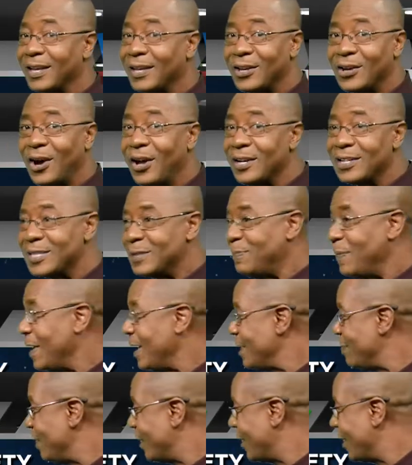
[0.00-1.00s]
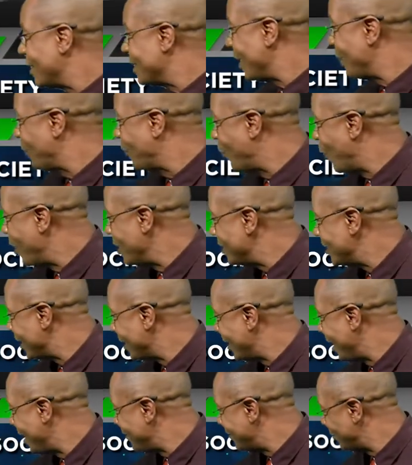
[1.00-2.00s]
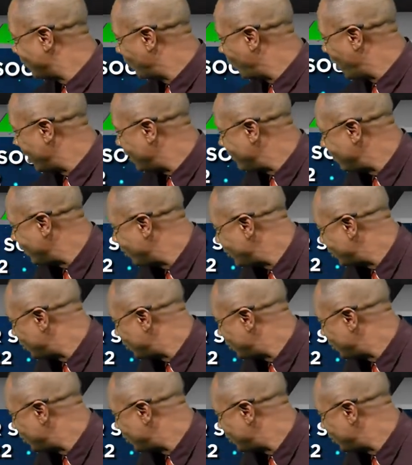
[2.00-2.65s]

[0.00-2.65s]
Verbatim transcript: Gotta spin because I want to give to one of you